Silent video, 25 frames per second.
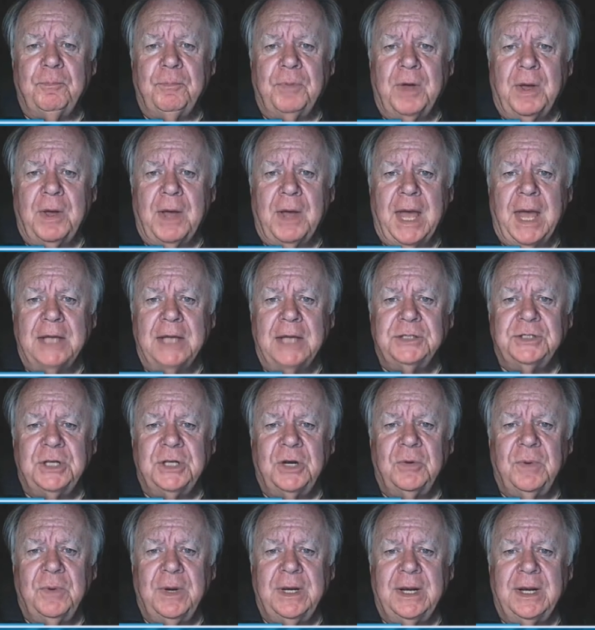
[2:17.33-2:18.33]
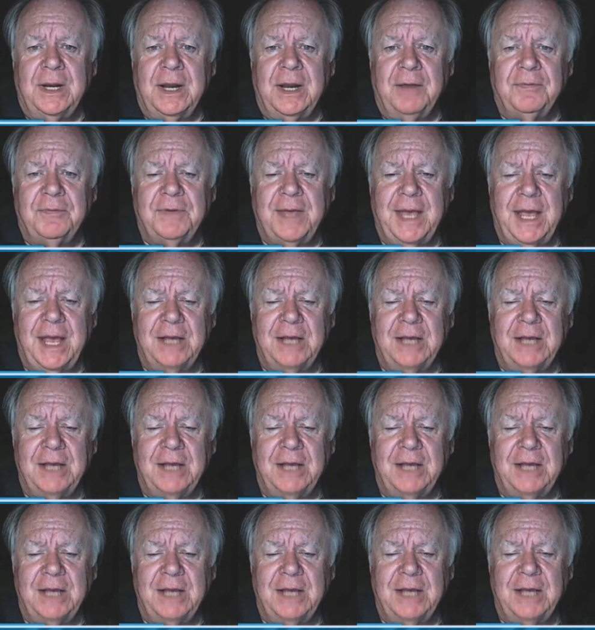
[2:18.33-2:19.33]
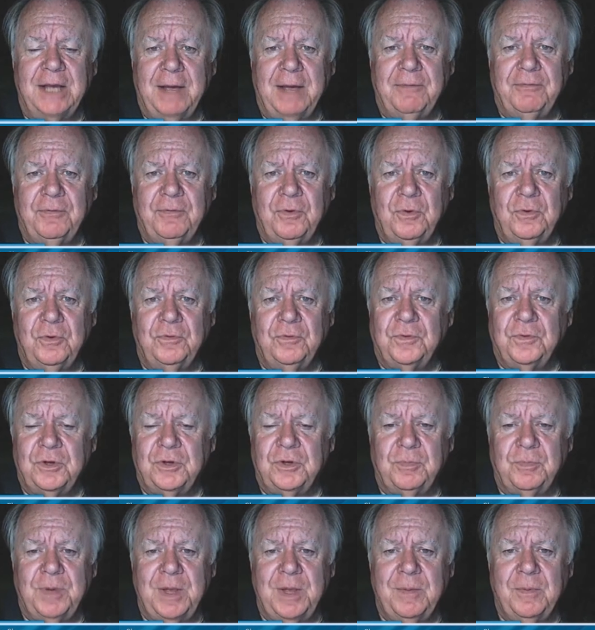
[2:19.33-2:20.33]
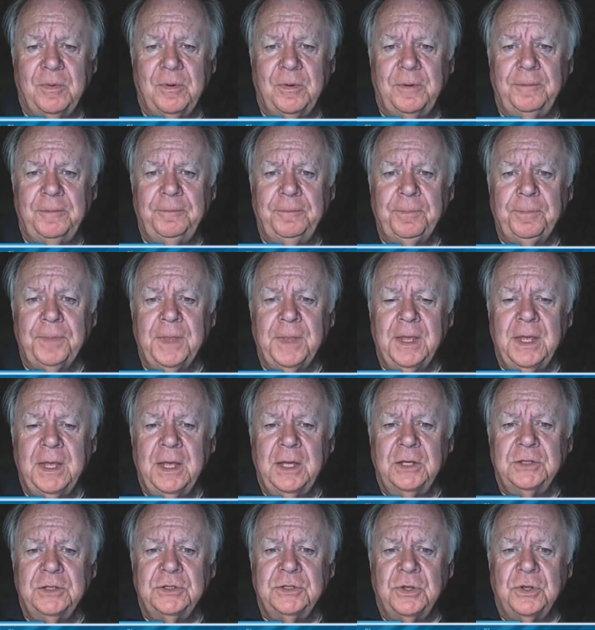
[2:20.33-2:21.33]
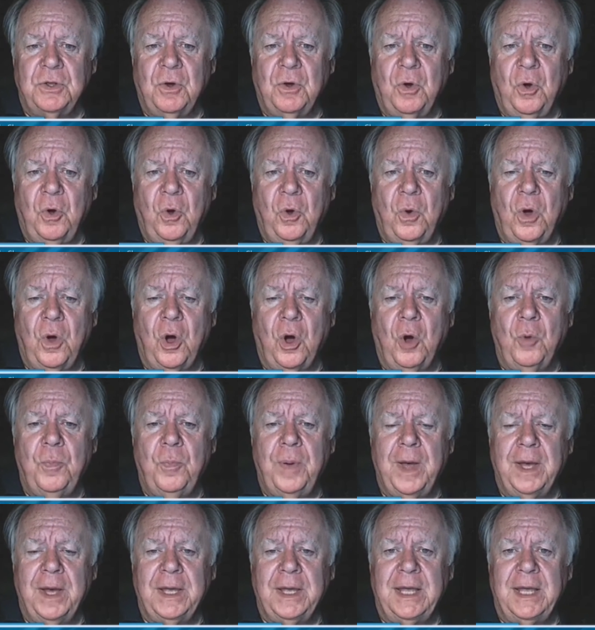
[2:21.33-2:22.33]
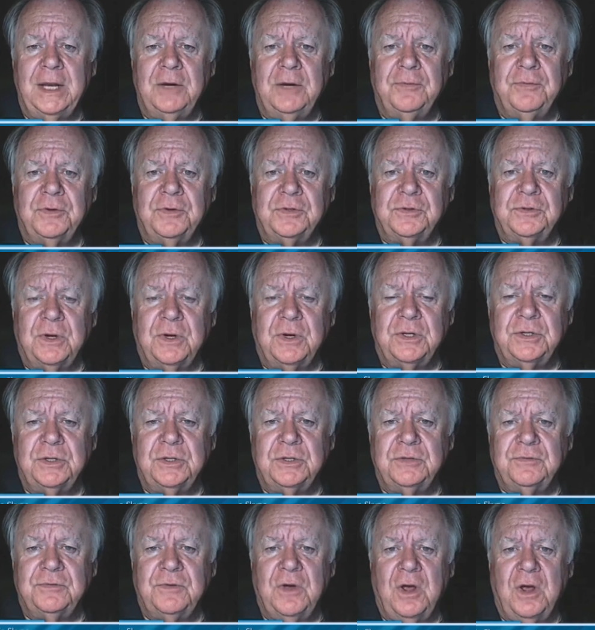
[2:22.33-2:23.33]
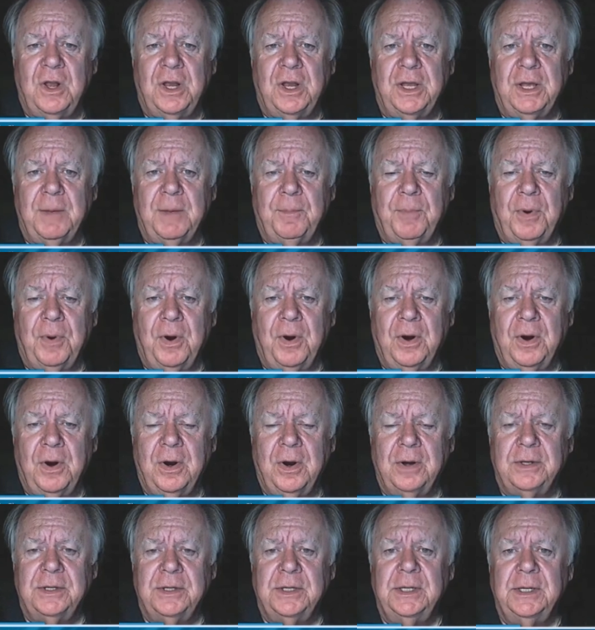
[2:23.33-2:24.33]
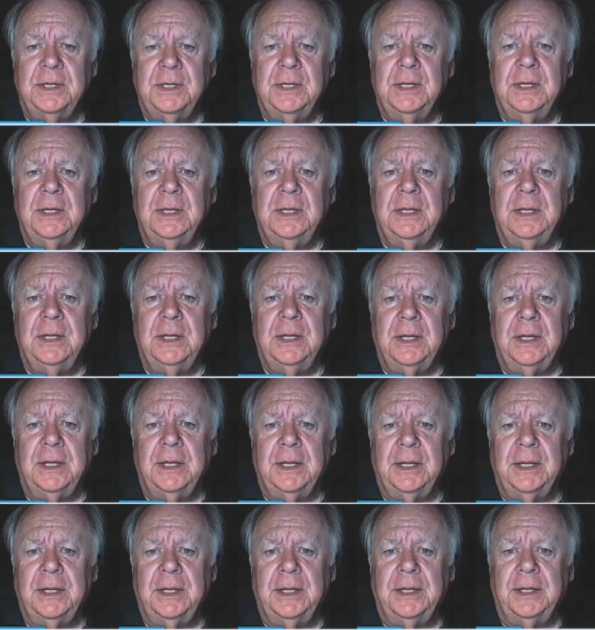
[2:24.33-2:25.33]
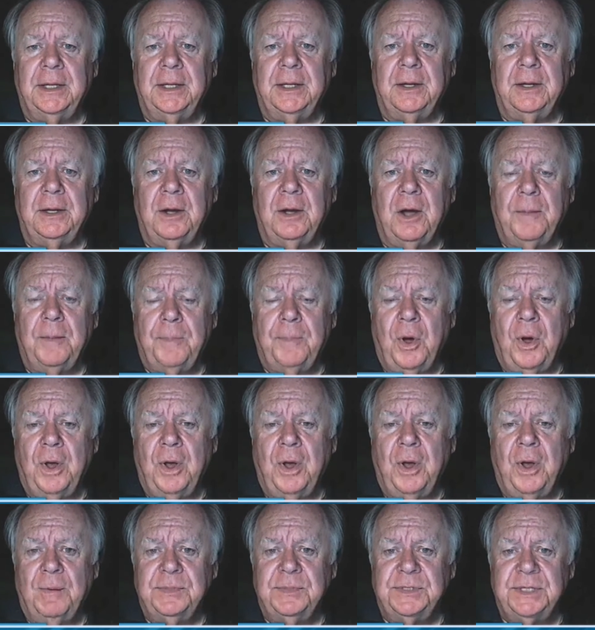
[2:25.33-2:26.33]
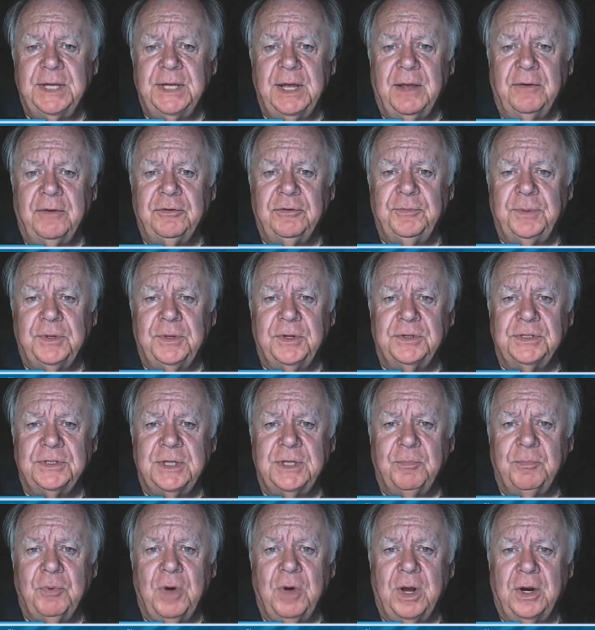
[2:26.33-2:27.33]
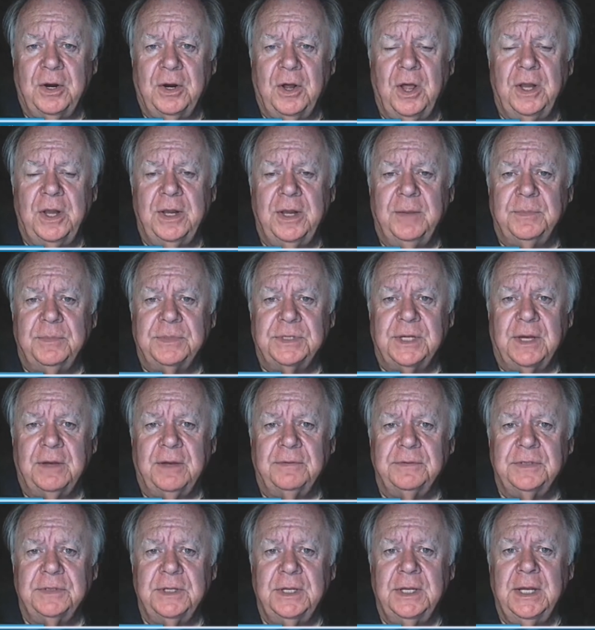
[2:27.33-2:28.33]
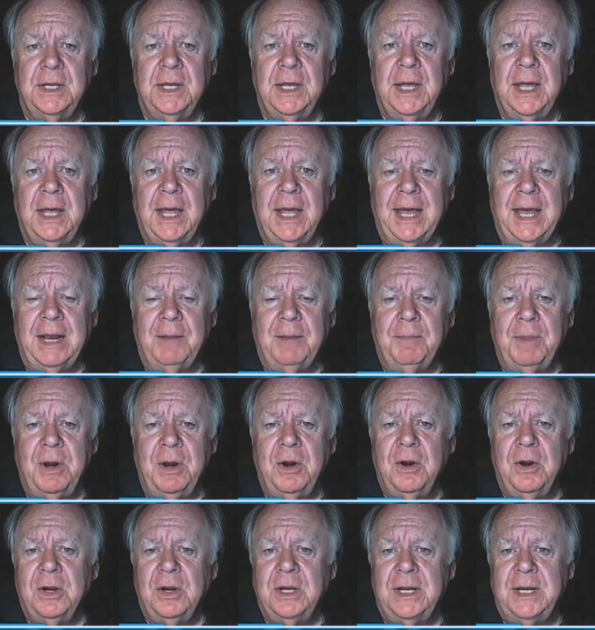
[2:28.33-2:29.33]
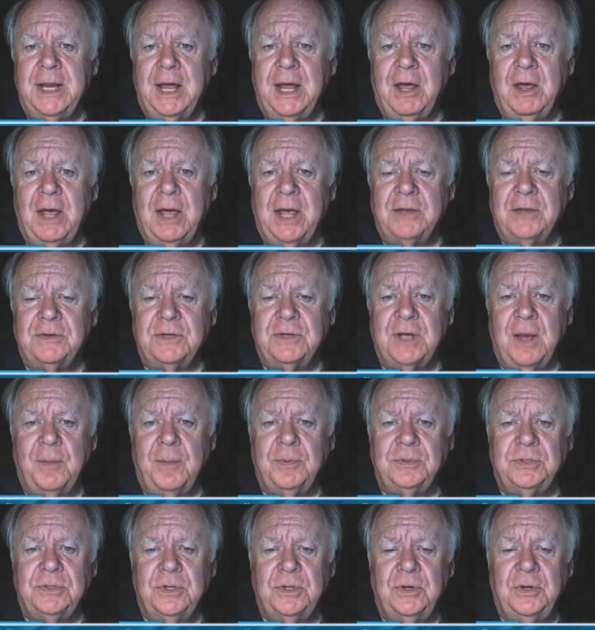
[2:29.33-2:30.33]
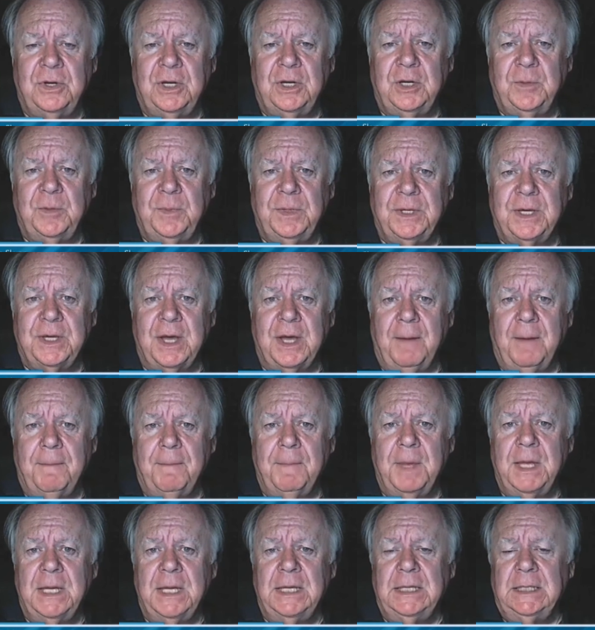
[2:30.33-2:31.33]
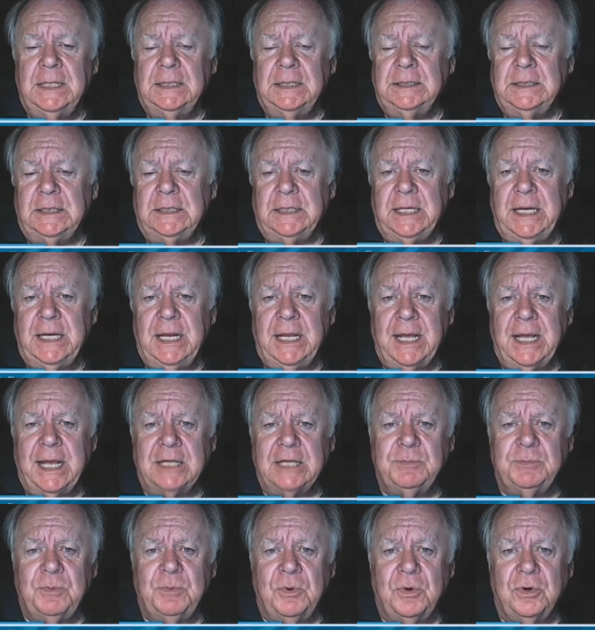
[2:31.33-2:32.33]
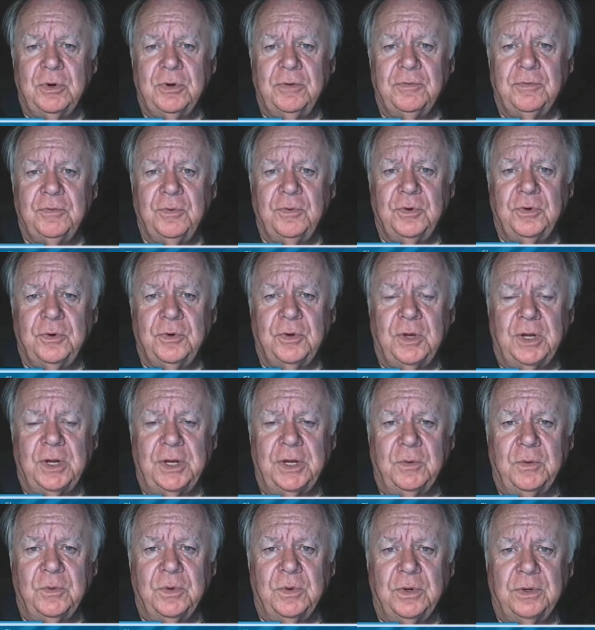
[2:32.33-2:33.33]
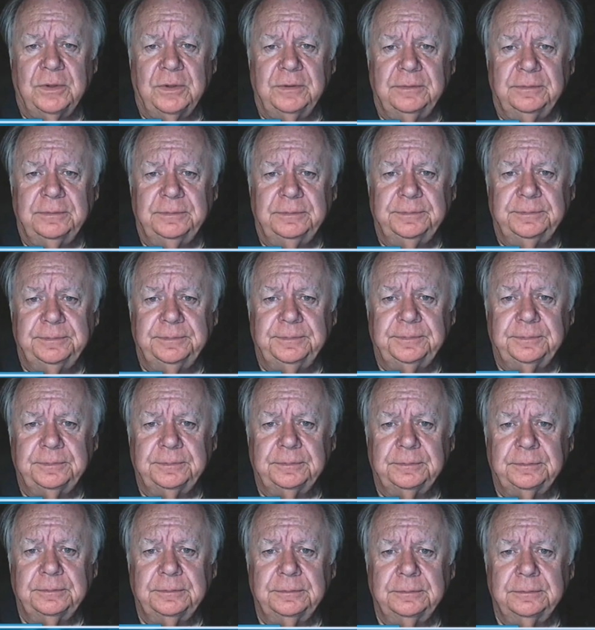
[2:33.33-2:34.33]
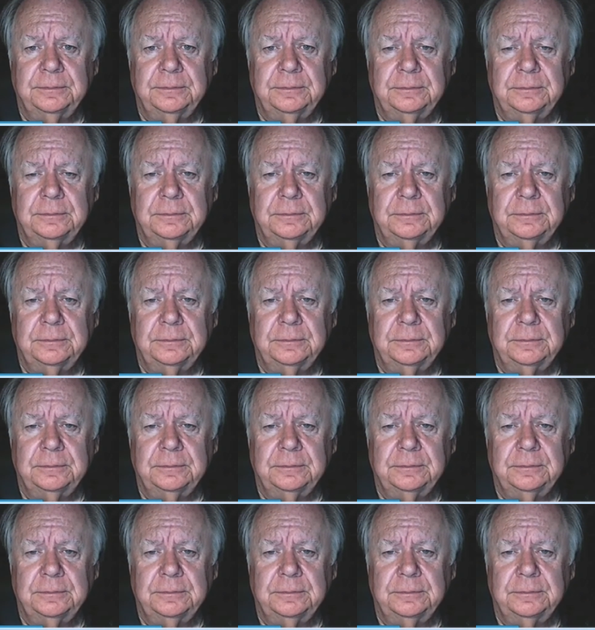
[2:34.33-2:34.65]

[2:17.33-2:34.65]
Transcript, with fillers: uh, generate enough cash flow to buy food for their people. So the whole OPEC infrastructure is falling apart uh, upon themselves because they brought it on themselves. And America now has the opportunity to become the leading exporter of crude oil in the world. Wow,